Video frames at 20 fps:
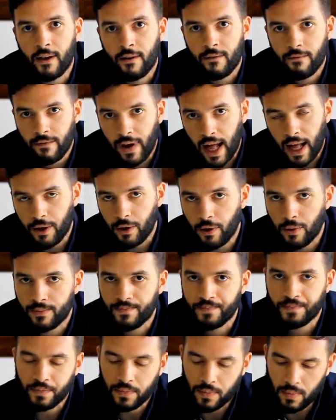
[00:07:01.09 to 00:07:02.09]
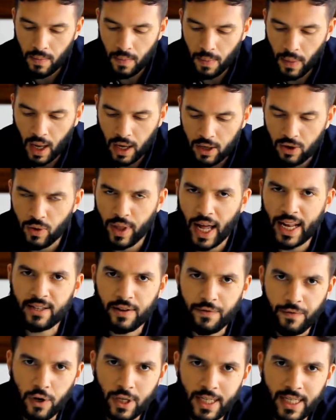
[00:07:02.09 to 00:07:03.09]
value. So that's the
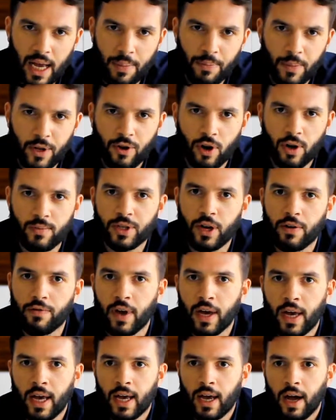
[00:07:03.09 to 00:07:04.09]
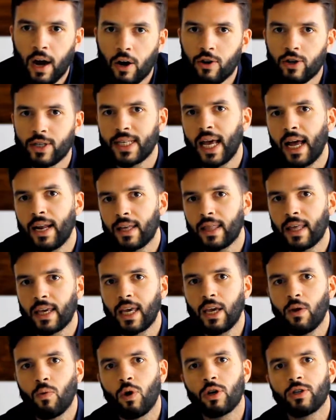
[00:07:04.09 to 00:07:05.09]
first step in terms of understanding the
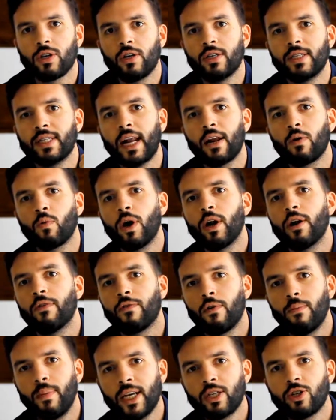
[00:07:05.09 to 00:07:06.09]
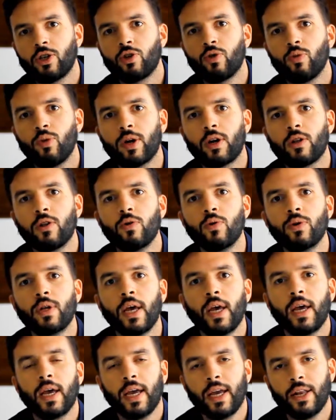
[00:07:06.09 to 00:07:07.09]
keywords, understanding what information to include
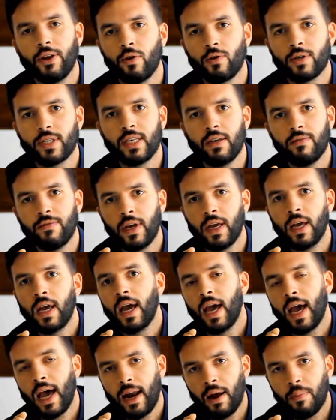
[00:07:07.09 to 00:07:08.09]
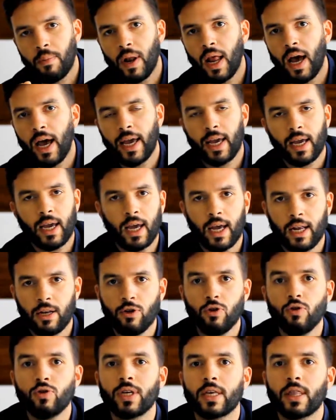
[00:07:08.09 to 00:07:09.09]
in your CV, and applying and
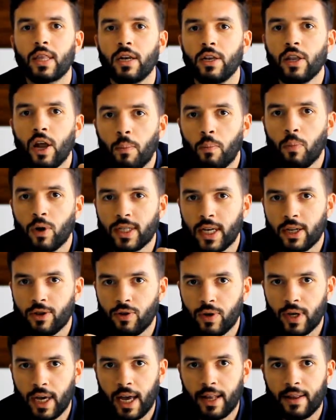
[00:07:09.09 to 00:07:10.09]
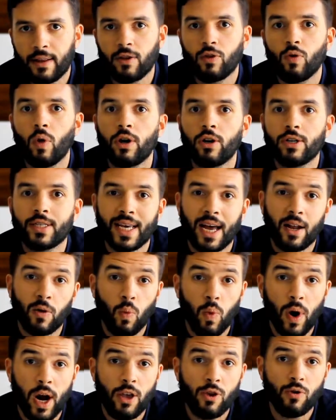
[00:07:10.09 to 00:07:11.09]
using the numbers that you get to understand
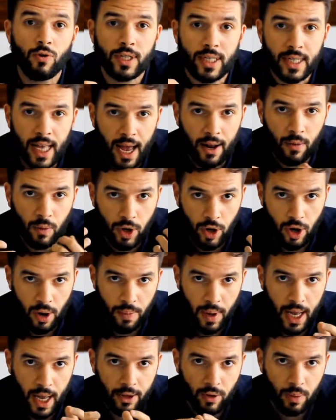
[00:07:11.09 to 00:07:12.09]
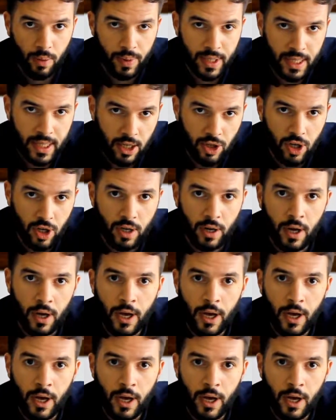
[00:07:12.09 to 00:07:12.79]
where you stand when you apply to a position.